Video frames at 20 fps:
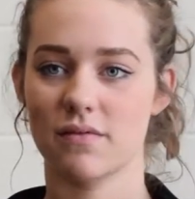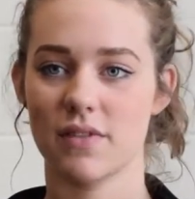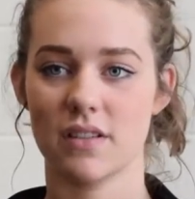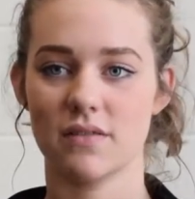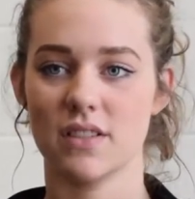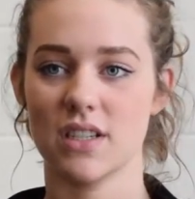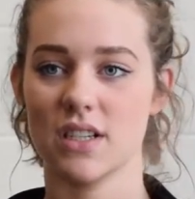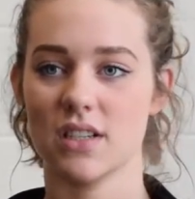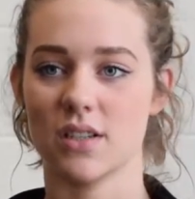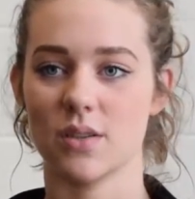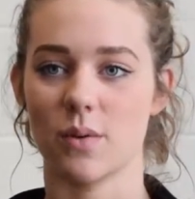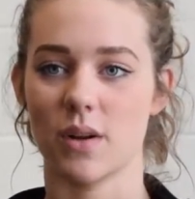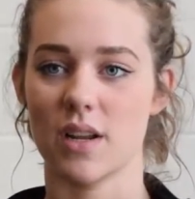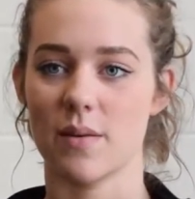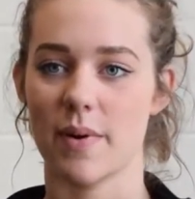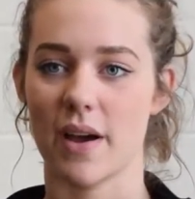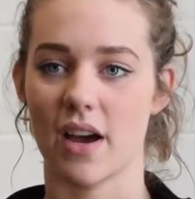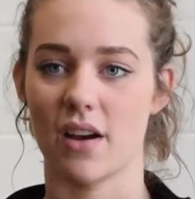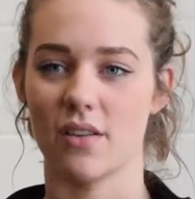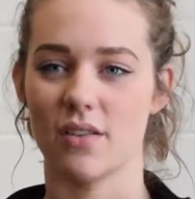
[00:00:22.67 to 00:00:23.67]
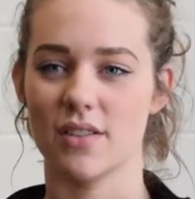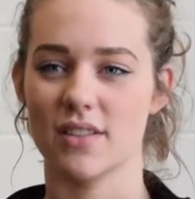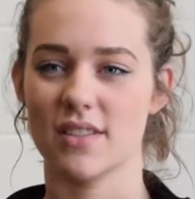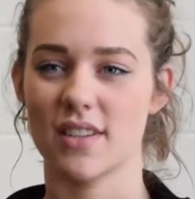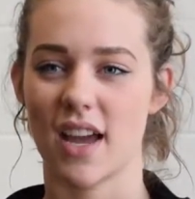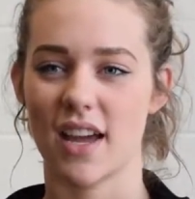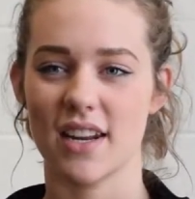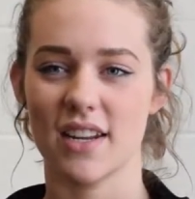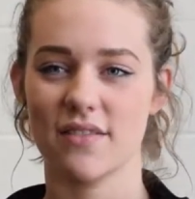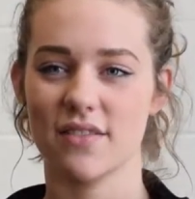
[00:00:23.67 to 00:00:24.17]
15 to 20 pounds,
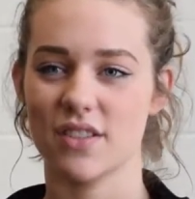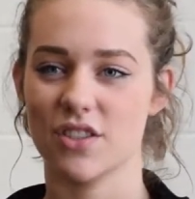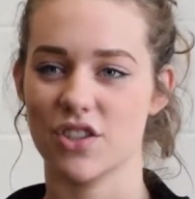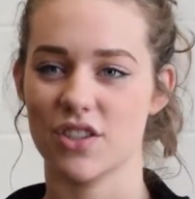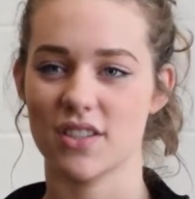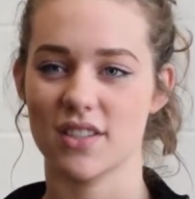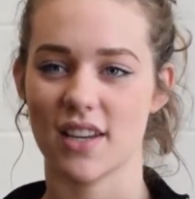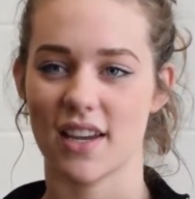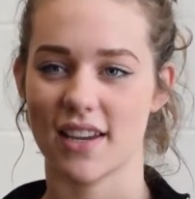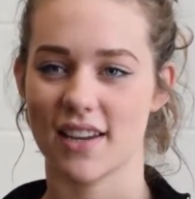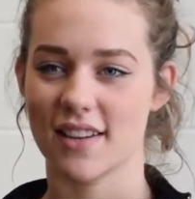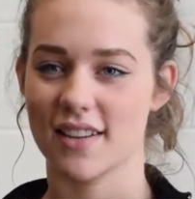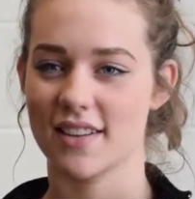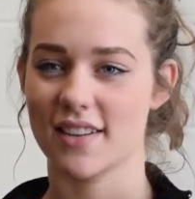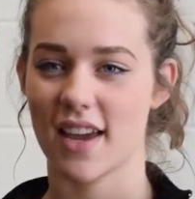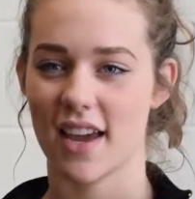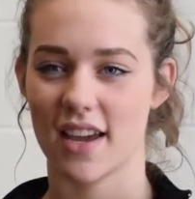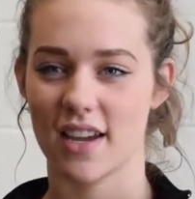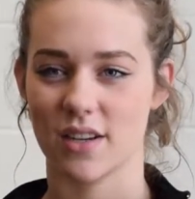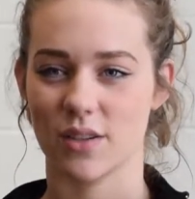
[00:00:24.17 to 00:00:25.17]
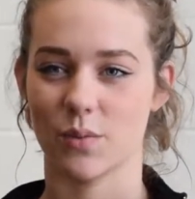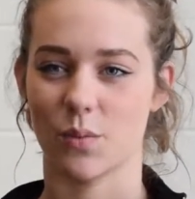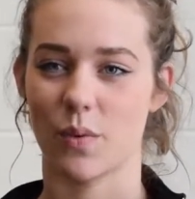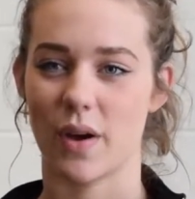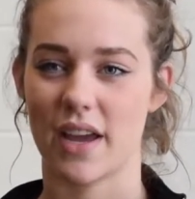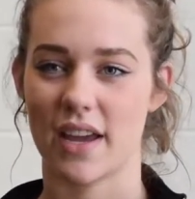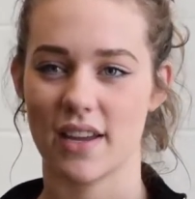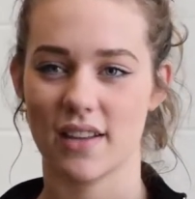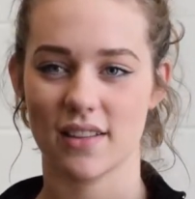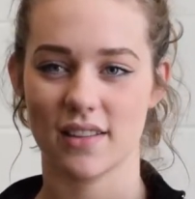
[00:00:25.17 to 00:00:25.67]
not even just like gained
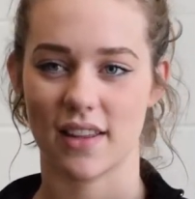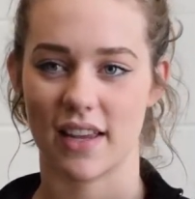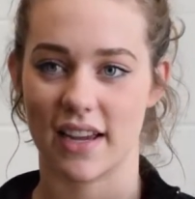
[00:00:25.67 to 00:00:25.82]
weight.